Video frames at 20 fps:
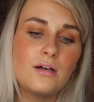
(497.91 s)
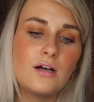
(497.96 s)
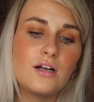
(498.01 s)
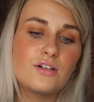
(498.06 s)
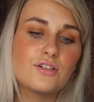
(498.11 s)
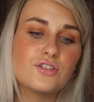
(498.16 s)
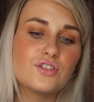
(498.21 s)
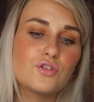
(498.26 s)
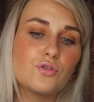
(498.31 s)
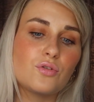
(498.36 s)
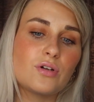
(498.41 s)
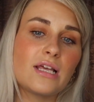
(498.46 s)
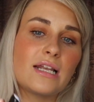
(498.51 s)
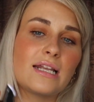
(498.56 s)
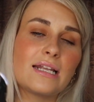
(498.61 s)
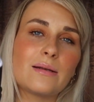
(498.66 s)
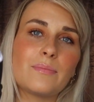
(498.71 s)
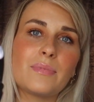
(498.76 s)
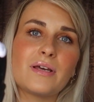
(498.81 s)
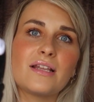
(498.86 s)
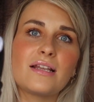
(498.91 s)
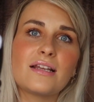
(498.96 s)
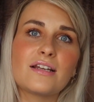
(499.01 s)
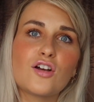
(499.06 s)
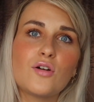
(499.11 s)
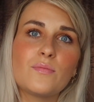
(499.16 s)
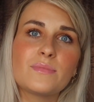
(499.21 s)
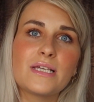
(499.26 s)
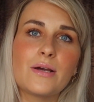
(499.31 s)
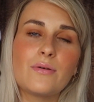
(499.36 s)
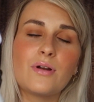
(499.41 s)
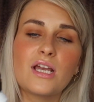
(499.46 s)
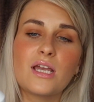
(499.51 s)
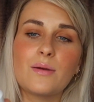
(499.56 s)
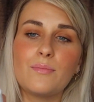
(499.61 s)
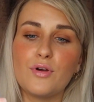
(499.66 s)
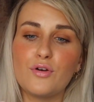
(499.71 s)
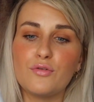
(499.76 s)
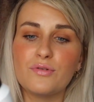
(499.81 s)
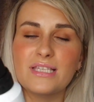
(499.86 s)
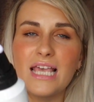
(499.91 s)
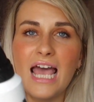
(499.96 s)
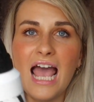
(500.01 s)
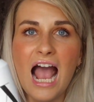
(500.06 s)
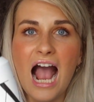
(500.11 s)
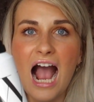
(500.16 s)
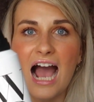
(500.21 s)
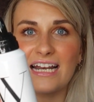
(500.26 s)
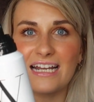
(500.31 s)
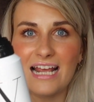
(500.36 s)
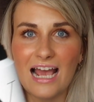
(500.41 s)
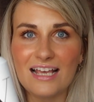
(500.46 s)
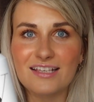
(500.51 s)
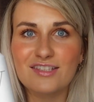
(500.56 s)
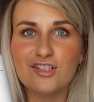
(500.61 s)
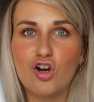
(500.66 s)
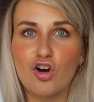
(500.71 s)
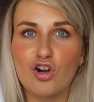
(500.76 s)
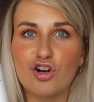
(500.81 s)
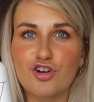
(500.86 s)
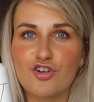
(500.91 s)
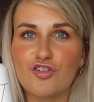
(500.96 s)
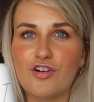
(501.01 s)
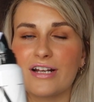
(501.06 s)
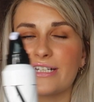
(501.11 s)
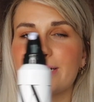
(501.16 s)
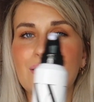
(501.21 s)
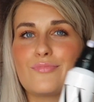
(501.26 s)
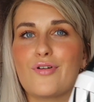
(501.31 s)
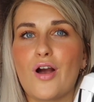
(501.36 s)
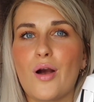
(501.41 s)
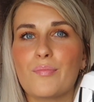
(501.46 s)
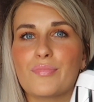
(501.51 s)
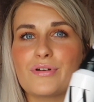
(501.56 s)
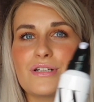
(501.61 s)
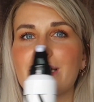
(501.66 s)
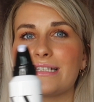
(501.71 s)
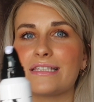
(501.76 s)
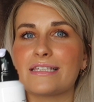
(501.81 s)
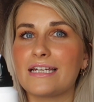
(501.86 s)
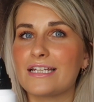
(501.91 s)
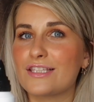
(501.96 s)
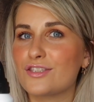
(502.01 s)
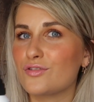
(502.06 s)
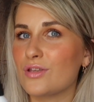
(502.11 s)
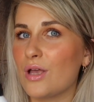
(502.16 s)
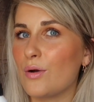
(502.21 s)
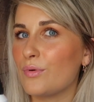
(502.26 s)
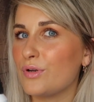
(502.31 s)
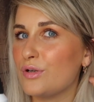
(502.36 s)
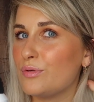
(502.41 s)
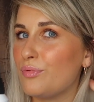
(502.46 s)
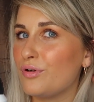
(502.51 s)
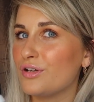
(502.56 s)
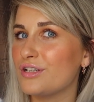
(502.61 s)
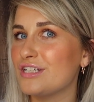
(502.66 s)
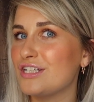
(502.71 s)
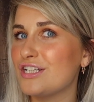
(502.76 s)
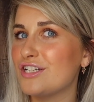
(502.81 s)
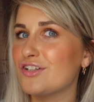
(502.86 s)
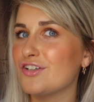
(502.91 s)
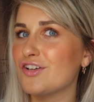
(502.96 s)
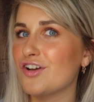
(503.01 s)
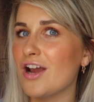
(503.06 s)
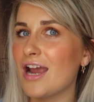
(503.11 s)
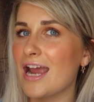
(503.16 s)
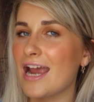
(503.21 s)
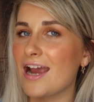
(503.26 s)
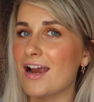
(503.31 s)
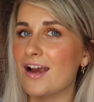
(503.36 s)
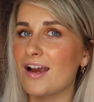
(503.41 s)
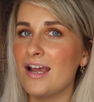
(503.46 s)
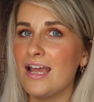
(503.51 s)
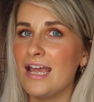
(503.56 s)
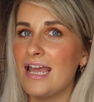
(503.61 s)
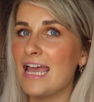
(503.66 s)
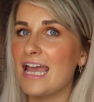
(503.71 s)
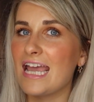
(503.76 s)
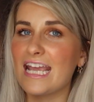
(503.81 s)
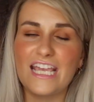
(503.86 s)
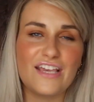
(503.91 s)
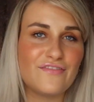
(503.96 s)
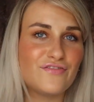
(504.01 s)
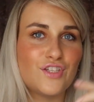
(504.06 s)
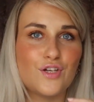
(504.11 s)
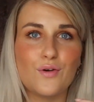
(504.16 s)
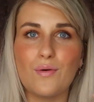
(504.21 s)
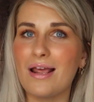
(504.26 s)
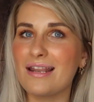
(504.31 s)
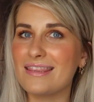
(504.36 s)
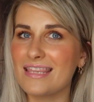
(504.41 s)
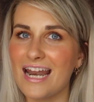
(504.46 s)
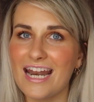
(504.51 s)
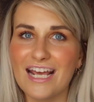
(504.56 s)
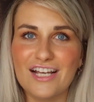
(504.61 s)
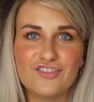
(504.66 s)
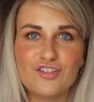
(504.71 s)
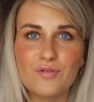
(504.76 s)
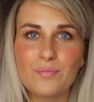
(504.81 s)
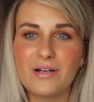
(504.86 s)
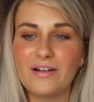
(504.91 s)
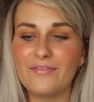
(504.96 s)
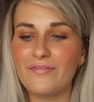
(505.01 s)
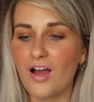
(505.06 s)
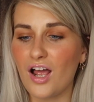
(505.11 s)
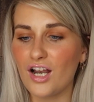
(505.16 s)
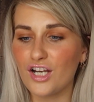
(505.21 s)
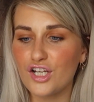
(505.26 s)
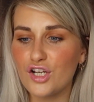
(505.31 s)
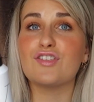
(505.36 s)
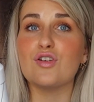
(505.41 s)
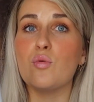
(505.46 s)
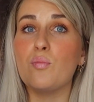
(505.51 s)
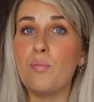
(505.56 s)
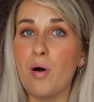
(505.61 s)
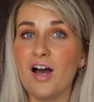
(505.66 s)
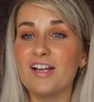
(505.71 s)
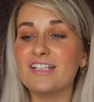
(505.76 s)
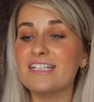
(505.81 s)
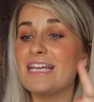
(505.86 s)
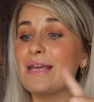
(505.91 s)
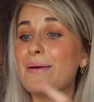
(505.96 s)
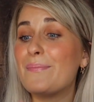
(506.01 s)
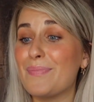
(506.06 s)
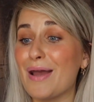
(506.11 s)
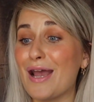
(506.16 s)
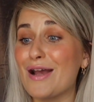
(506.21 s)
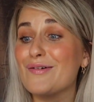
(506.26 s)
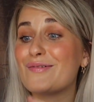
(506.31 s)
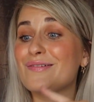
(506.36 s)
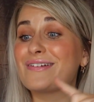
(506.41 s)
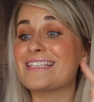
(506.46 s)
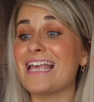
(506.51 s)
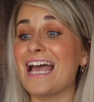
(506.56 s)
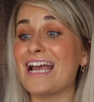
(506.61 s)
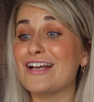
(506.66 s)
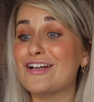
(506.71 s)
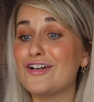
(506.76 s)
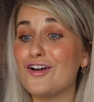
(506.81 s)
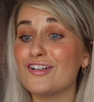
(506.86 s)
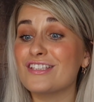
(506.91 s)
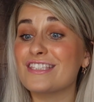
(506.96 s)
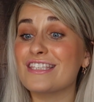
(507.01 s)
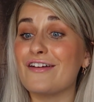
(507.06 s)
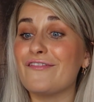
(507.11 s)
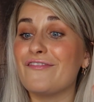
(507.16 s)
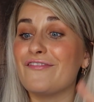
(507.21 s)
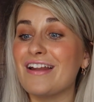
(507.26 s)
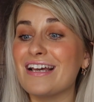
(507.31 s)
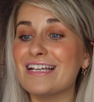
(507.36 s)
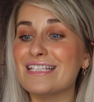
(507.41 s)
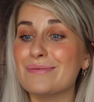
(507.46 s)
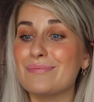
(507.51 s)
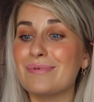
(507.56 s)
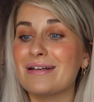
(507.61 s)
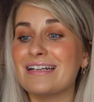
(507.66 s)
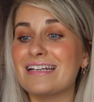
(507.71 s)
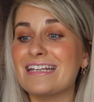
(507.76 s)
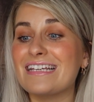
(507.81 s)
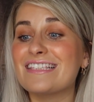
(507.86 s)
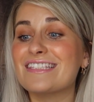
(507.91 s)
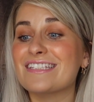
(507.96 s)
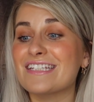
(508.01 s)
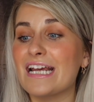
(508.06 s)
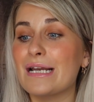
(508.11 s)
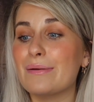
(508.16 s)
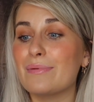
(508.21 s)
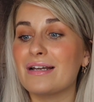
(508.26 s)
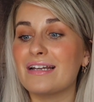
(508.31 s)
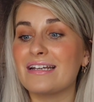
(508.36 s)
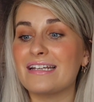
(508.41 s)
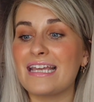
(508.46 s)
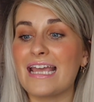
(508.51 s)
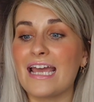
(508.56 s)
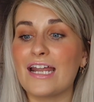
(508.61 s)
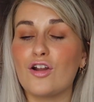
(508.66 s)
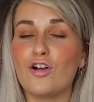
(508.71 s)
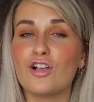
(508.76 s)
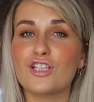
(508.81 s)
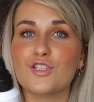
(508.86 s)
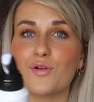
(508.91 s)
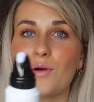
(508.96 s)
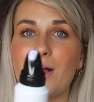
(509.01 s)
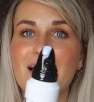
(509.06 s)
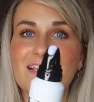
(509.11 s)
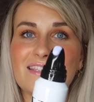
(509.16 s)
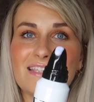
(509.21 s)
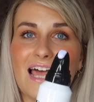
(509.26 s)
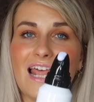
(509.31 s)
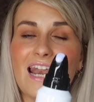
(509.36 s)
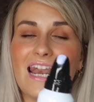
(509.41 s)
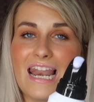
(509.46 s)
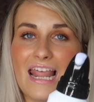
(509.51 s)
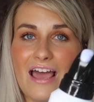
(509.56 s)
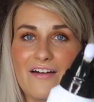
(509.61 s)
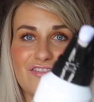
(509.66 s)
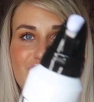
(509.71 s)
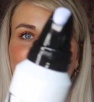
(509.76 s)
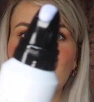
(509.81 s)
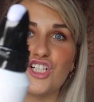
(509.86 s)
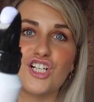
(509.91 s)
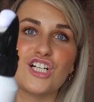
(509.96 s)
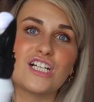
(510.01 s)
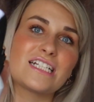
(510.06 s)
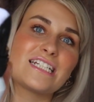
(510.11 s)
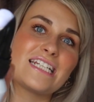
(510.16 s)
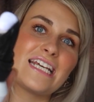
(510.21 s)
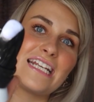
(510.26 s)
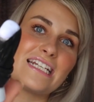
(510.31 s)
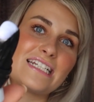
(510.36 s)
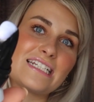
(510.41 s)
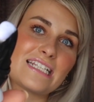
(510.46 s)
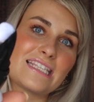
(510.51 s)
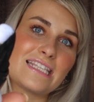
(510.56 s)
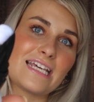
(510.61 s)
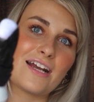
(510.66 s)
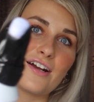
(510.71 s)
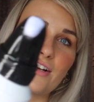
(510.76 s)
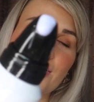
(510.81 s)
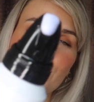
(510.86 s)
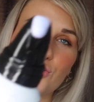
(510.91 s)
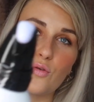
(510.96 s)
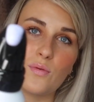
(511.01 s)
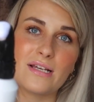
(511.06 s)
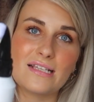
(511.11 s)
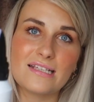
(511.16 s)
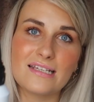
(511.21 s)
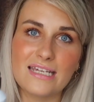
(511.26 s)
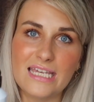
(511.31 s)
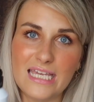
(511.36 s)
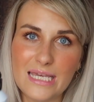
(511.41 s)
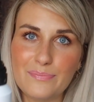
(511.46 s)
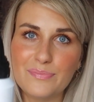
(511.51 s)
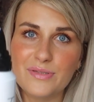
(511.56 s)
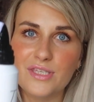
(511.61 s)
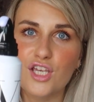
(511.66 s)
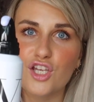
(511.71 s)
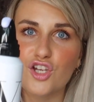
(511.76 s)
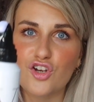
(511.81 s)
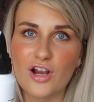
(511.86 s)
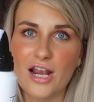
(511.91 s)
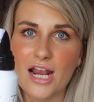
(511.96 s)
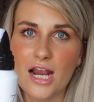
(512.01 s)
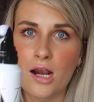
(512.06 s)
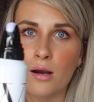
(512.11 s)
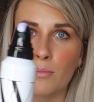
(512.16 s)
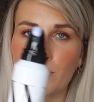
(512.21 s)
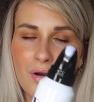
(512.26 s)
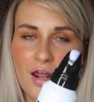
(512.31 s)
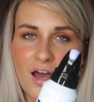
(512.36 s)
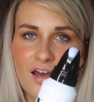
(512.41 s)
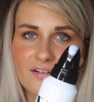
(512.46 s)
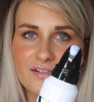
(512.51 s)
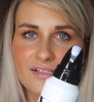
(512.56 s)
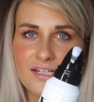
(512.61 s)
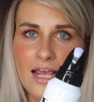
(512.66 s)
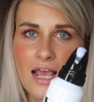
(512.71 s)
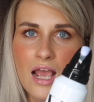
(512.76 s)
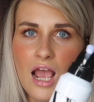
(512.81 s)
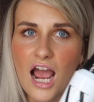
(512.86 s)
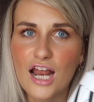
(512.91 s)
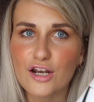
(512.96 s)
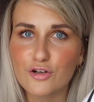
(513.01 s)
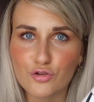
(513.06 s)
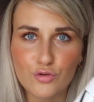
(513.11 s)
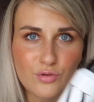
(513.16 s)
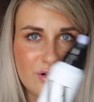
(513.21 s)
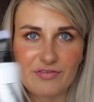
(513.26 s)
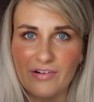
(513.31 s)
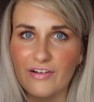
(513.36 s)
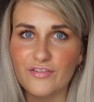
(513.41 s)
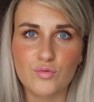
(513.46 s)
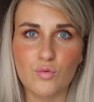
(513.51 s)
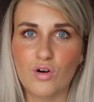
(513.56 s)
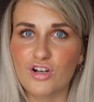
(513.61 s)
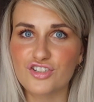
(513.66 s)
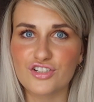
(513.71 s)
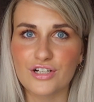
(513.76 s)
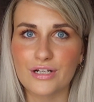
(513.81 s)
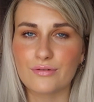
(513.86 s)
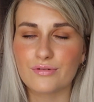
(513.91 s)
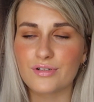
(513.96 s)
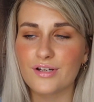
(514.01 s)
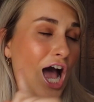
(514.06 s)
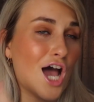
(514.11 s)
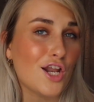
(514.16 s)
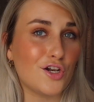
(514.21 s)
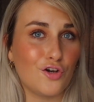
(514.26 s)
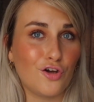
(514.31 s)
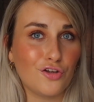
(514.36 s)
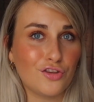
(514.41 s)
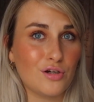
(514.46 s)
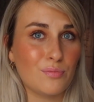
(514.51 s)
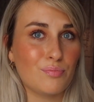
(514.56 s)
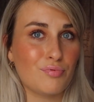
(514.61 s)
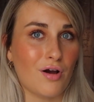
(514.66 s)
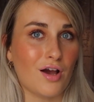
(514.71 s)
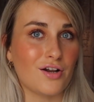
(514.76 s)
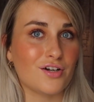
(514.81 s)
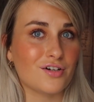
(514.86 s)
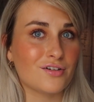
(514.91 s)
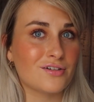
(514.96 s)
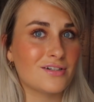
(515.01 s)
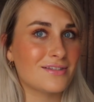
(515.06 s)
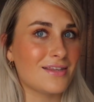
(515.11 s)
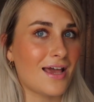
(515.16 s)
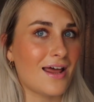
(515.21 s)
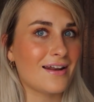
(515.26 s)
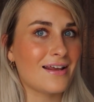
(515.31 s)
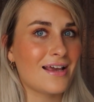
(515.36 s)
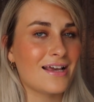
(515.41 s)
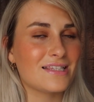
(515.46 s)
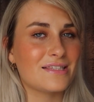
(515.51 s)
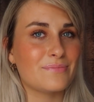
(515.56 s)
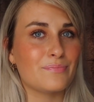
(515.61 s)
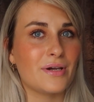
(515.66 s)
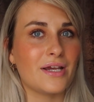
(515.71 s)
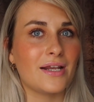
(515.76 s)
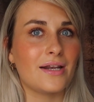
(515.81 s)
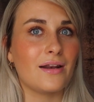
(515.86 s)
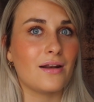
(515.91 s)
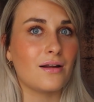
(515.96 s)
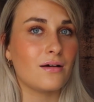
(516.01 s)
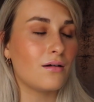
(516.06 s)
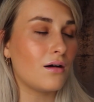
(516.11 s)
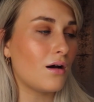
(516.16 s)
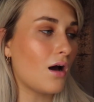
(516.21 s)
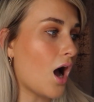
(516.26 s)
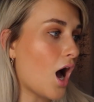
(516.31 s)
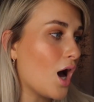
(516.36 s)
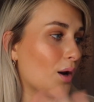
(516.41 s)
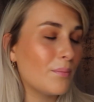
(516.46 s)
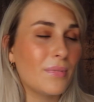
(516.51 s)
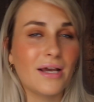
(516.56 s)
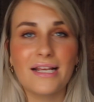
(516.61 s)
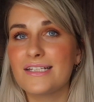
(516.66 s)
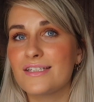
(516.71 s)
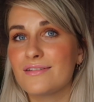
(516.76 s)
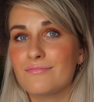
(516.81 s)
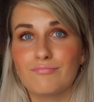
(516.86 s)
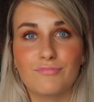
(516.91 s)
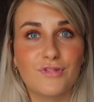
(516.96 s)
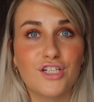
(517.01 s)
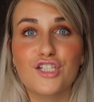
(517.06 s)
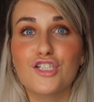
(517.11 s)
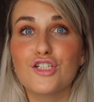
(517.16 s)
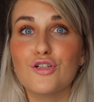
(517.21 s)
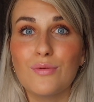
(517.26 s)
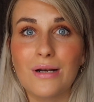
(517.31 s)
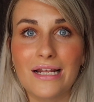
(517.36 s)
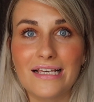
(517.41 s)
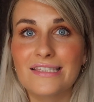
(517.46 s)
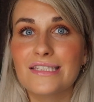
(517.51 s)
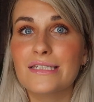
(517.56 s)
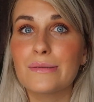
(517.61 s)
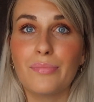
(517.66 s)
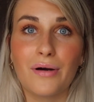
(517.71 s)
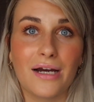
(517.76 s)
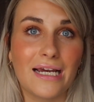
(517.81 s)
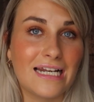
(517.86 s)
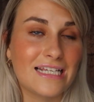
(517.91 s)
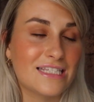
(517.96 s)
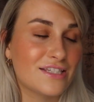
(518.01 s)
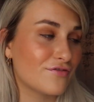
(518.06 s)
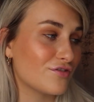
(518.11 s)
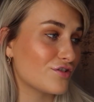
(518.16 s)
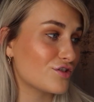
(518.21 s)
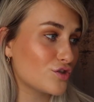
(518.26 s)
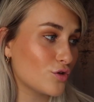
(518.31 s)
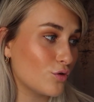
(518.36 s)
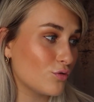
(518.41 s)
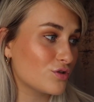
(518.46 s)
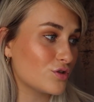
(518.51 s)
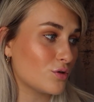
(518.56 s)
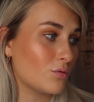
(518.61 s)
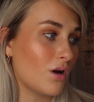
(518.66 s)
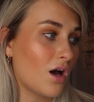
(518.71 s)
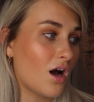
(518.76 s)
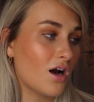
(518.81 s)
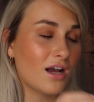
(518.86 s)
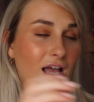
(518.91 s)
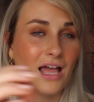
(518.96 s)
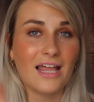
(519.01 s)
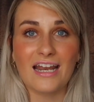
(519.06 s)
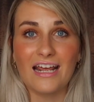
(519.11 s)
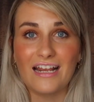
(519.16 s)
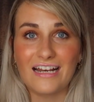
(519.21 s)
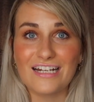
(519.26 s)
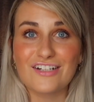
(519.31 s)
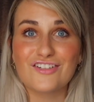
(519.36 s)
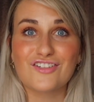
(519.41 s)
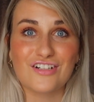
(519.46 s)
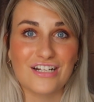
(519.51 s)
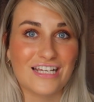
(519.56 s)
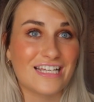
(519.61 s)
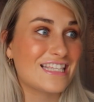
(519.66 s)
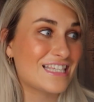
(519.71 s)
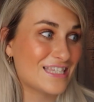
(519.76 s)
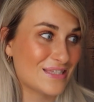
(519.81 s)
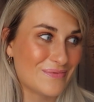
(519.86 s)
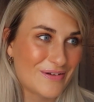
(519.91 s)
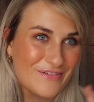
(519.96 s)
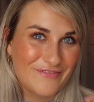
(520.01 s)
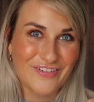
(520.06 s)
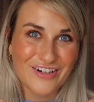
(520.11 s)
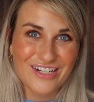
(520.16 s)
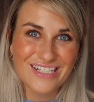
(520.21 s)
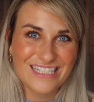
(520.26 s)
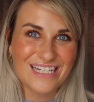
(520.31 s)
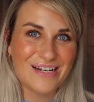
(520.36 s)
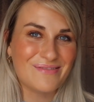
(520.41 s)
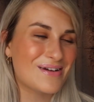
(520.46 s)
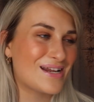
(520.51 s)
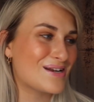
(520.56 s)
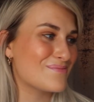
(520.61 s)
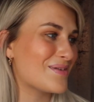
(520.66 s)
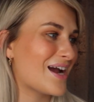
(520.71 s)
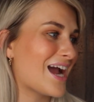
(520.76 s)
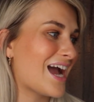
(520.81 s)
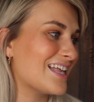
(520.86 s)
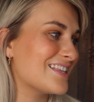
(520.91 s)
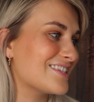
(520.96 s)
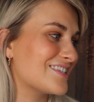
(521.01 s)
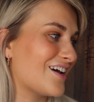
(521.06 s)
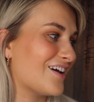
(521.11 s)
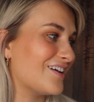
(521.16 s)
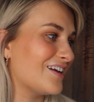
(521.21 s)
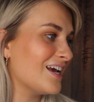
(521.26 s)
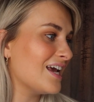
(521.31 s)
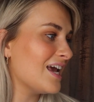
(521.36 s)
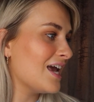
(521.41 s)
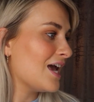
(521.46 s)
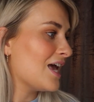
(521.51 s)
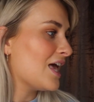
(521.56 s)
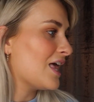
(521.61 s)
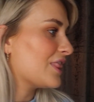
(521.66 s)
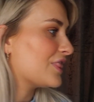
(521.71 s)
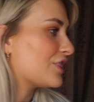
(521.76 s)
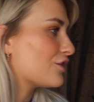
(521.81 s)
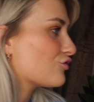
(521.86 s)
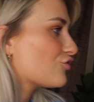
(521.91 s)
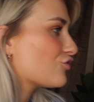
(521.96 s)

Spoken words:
I'll just show you a little bit. It comes out like a mousse, and it has color correcting properties in it, so that when you put it in your hair, it gives you that extra bit of volume, gives you body, bounce and guts, flexibility, styleability, and also has that lavender tint there, so it keeps your hair blonde and you don't even have to wash it out. Another product that has been on my to-do list, to buy list for so long, and I literally, this is my first time getting my hands on the